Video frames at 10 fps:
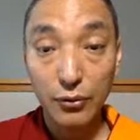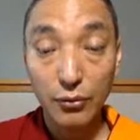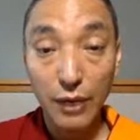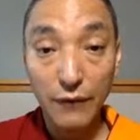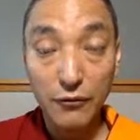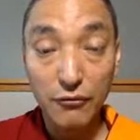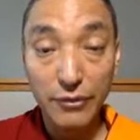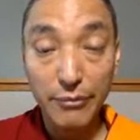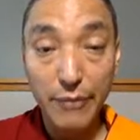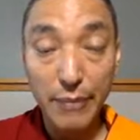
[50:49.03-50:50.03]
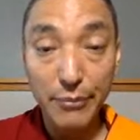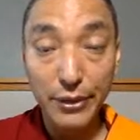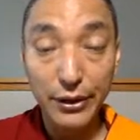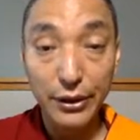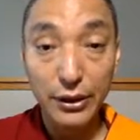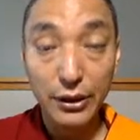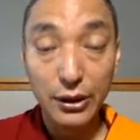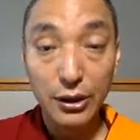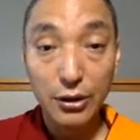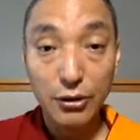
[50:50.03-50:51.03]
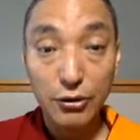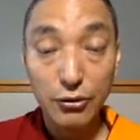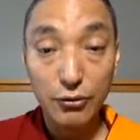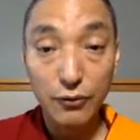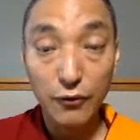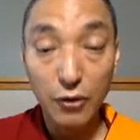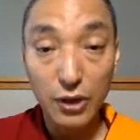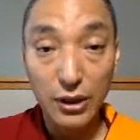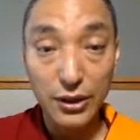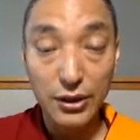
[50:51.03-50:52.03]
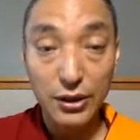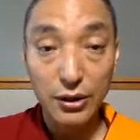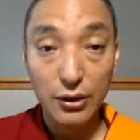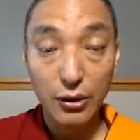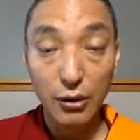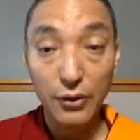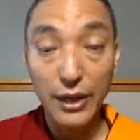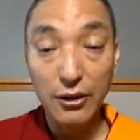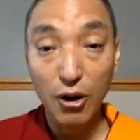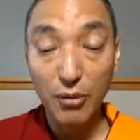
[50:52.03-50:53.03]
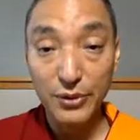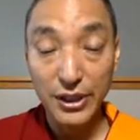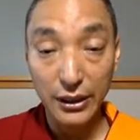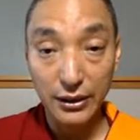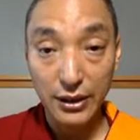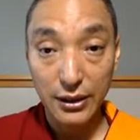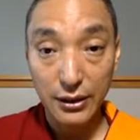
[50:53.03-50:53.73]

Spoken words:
We have to remember to focus on that object.